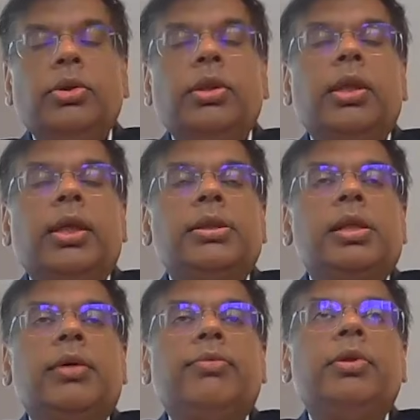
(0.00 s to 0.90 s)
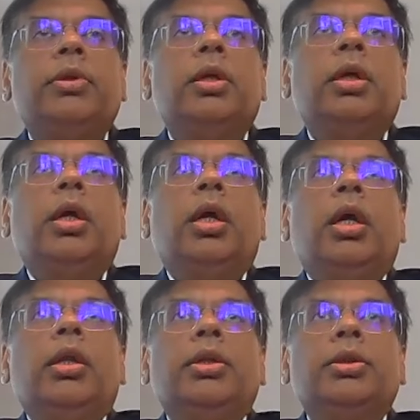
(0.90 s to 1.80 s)
to the next level.
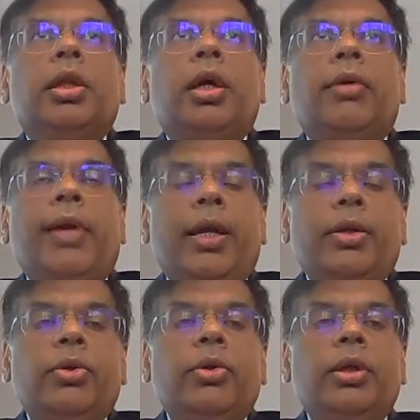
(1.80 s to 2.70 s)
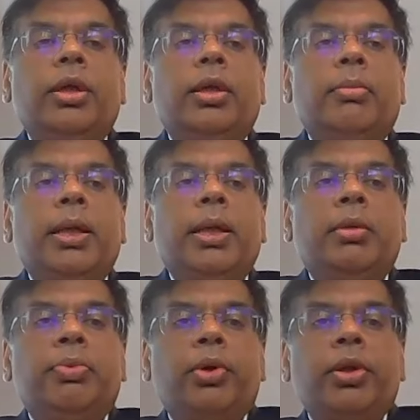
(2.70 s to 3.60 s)
There's a lot of hand holding, a
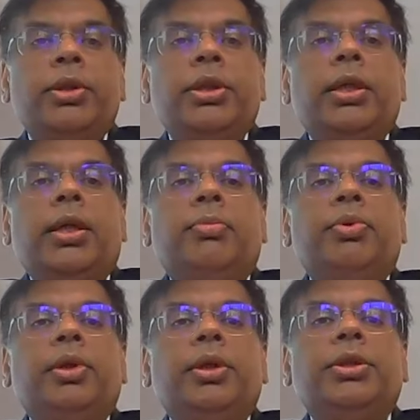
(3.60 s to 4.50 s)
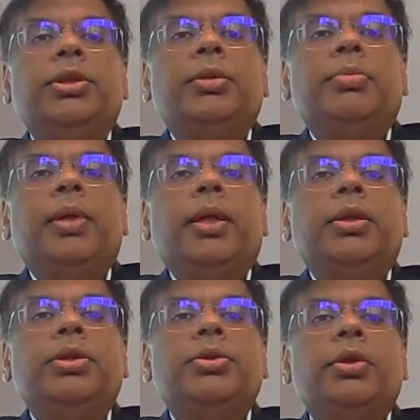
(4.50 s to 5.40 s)
mentor protege type relationship that
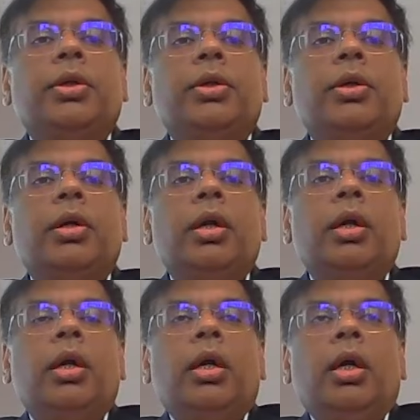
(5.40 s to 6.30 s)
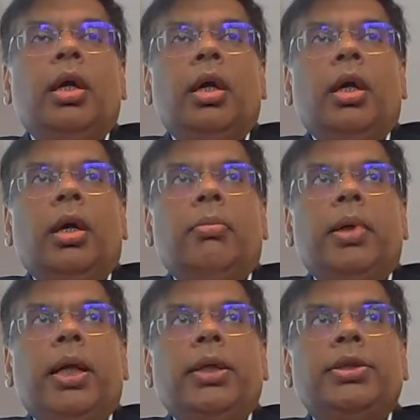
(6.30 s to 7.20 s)
needs to occur.
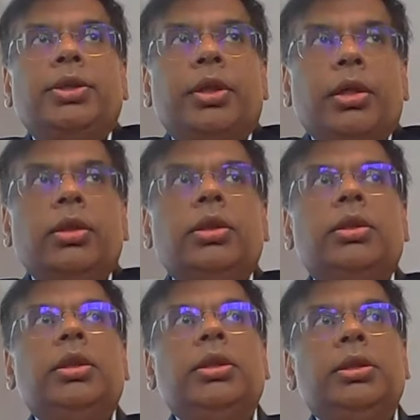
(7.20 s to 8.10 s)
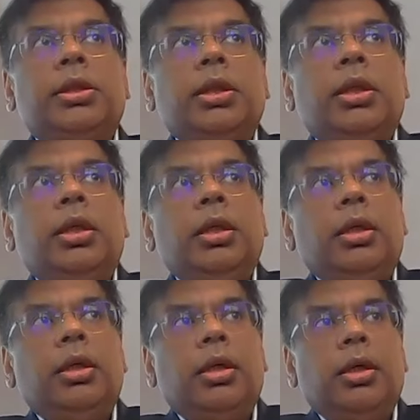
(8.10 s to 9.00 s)
But I certainly see
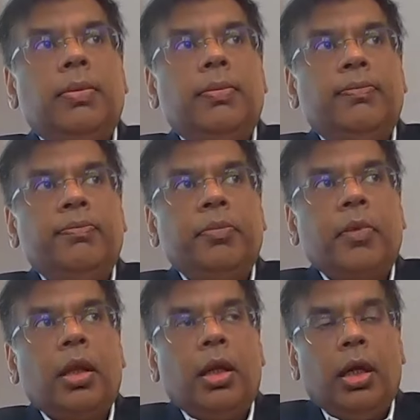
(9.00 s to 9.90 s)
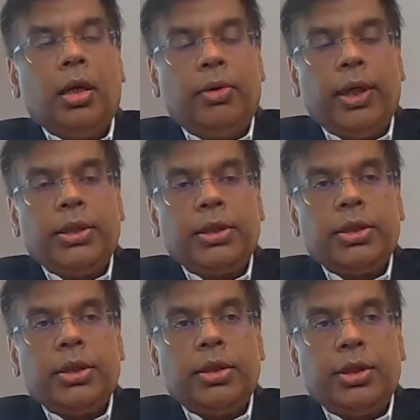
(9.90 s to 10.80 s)
uh, a great
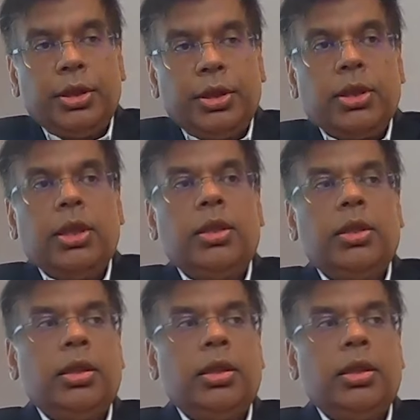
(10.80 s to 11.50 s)
synergistic